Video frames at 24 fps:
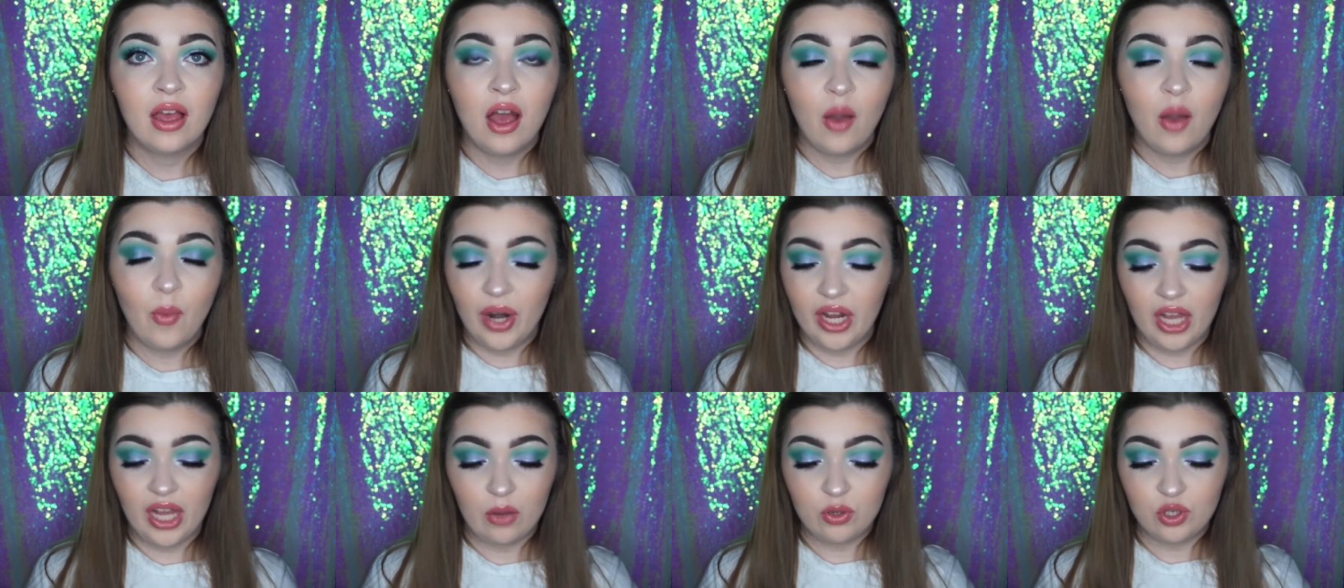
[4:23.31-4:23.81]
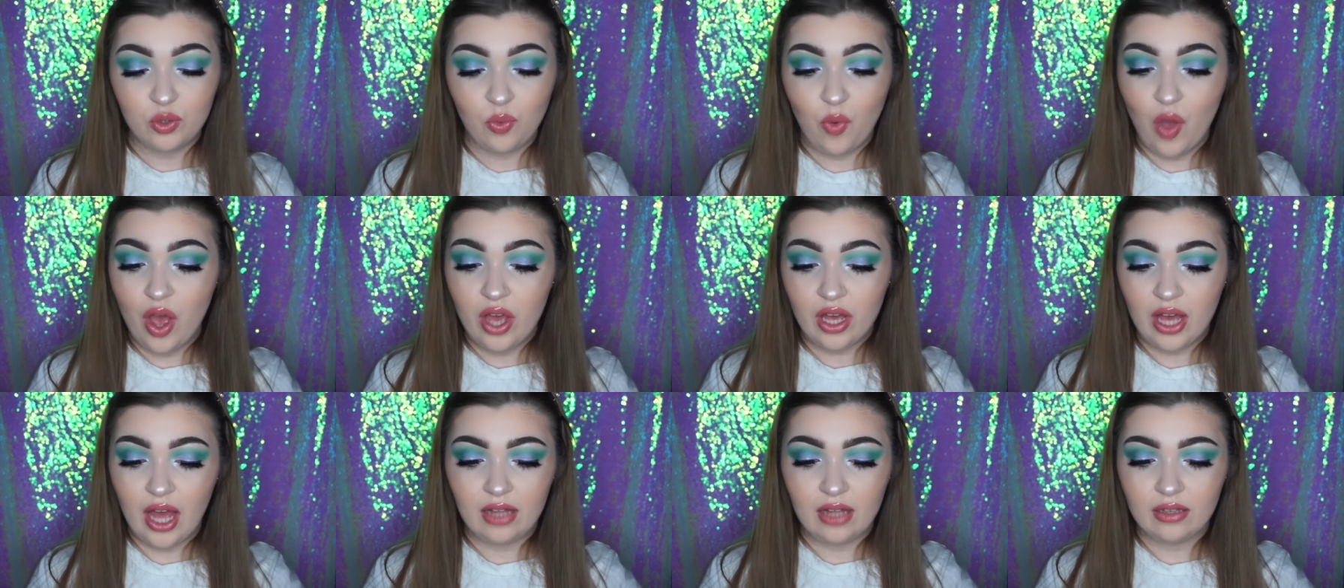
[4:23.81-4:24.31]
When I go to
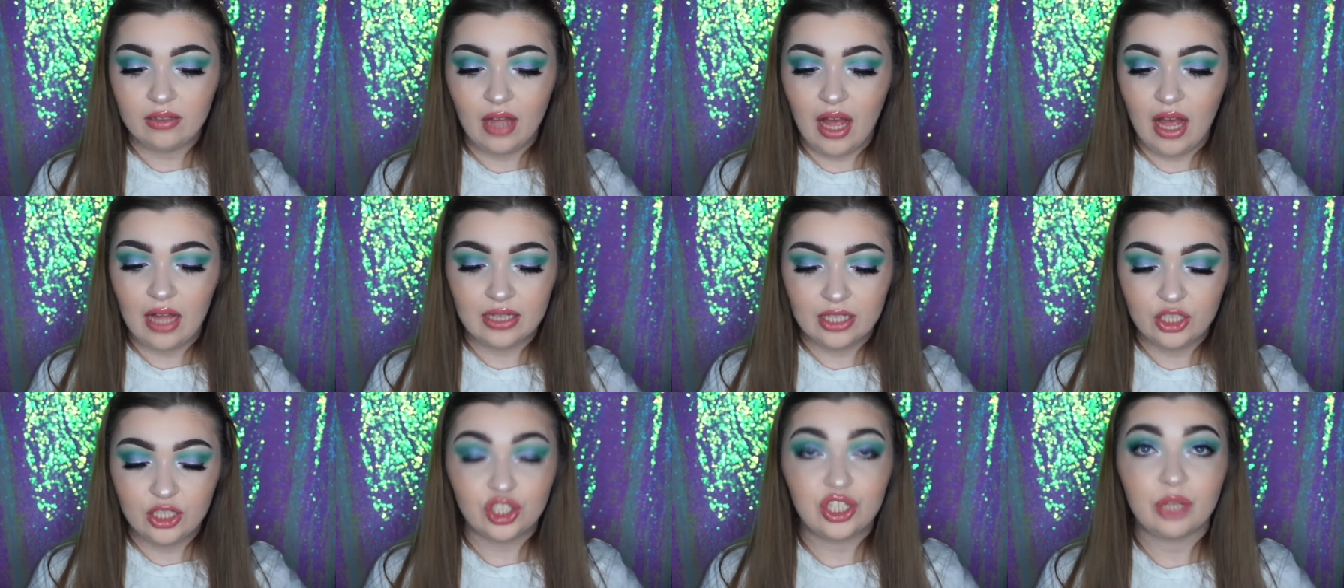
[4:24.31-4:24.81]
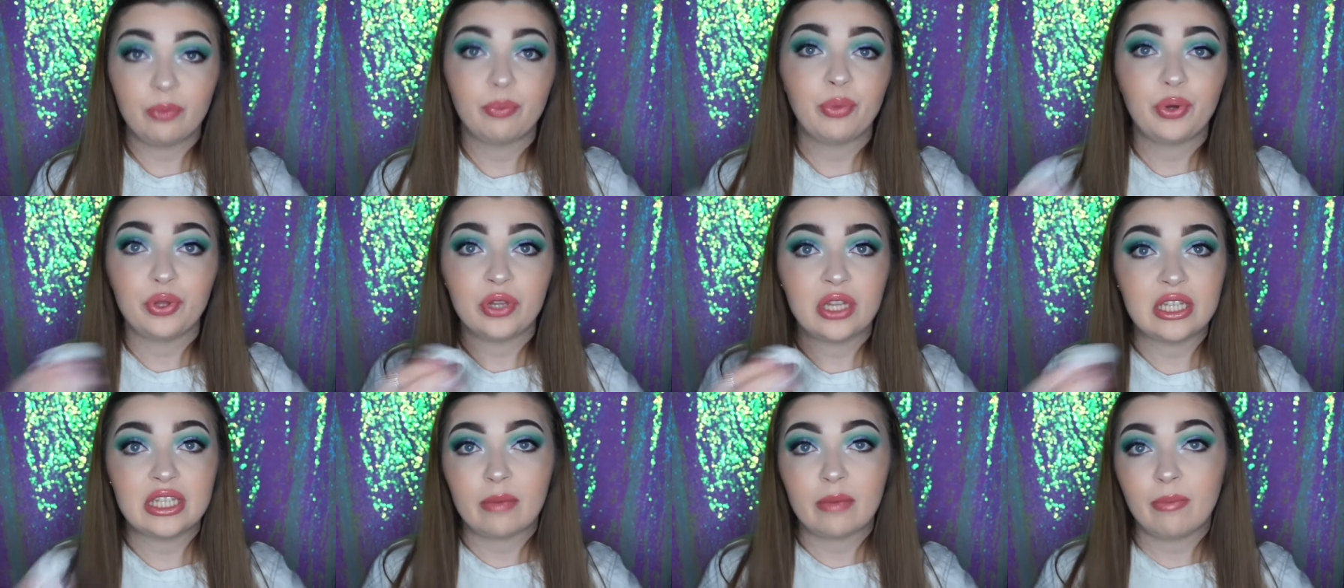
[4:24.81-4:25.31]
work, I'll, I'll literally
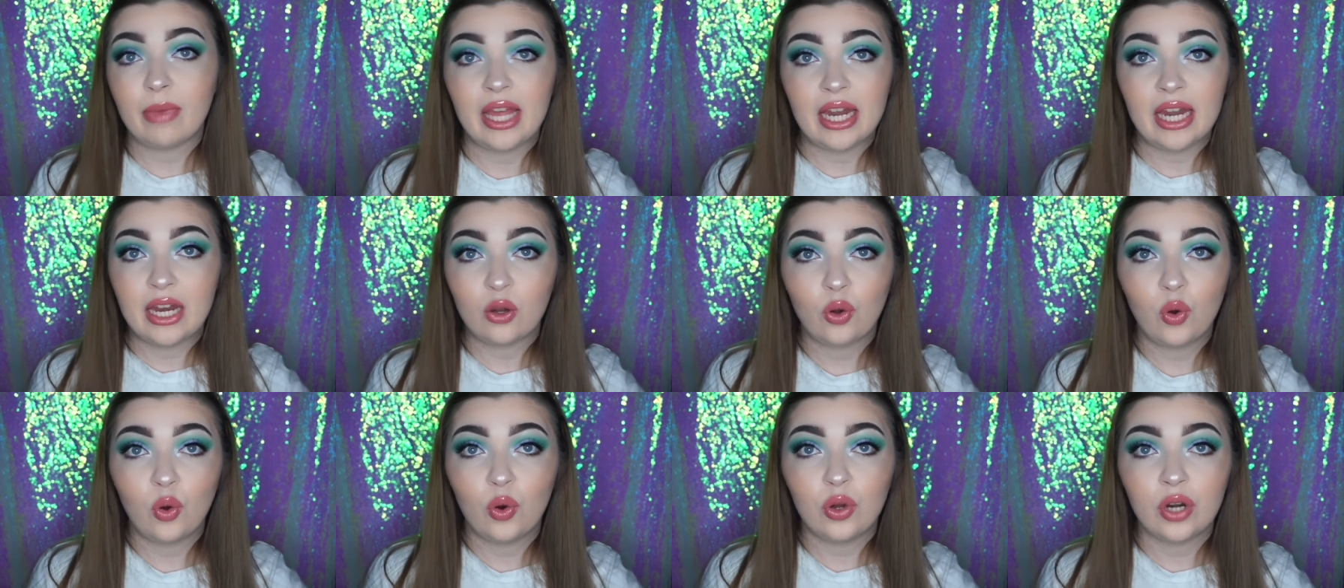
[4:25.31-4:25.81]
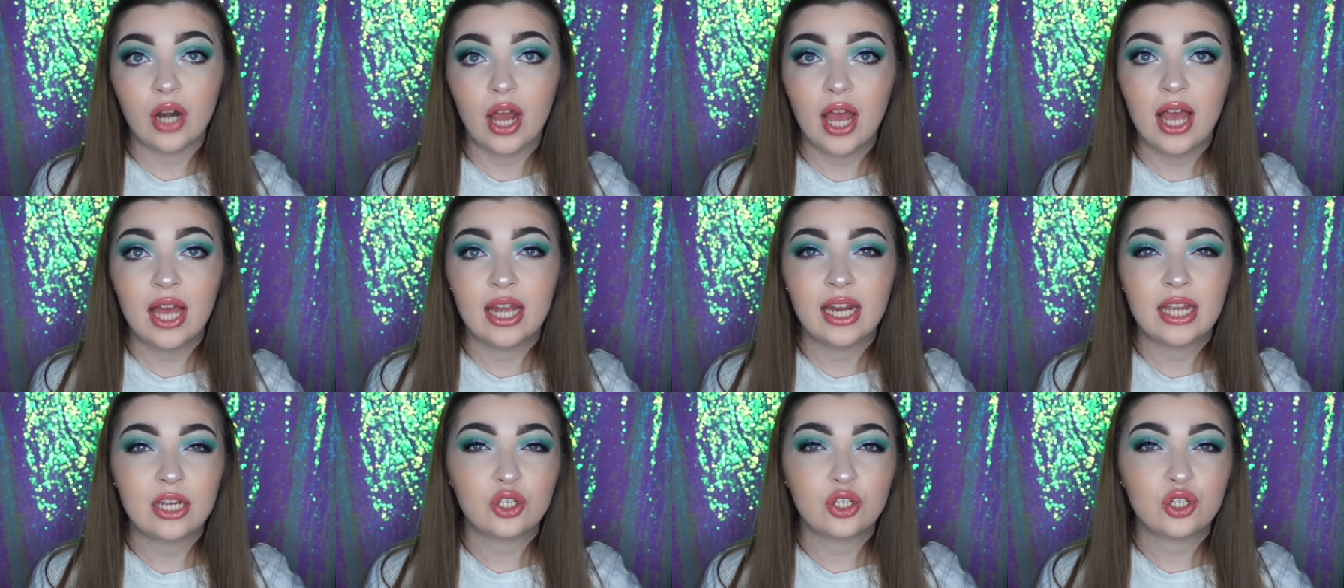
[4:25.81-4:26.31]
put this on my inner corner
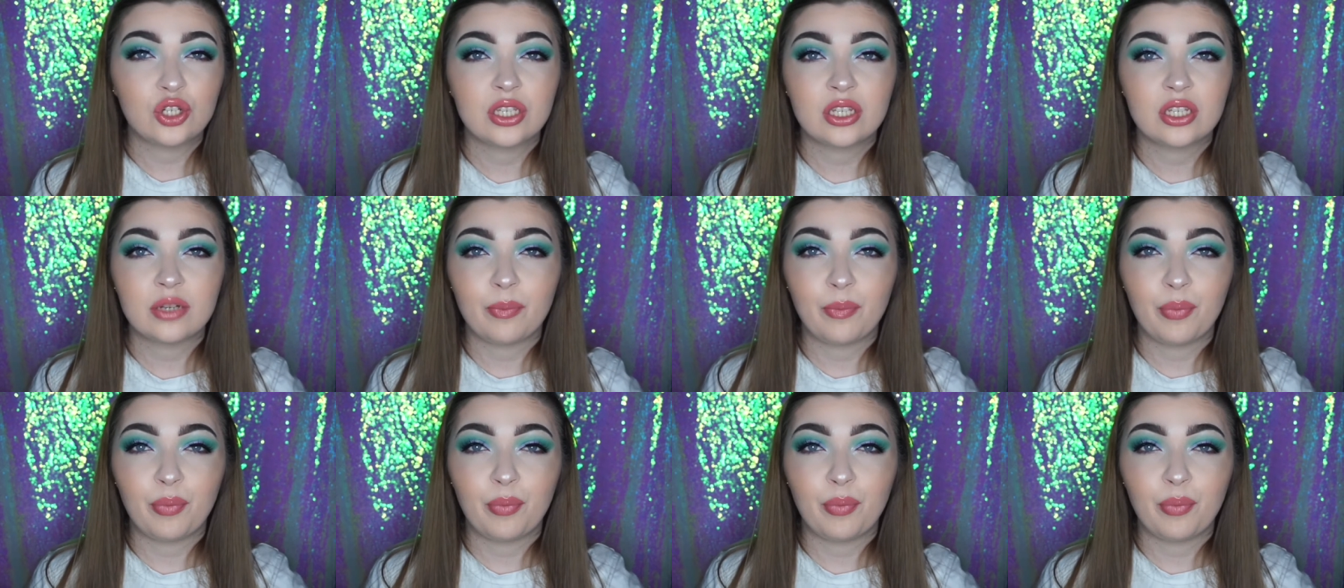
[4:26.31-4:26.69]
and it just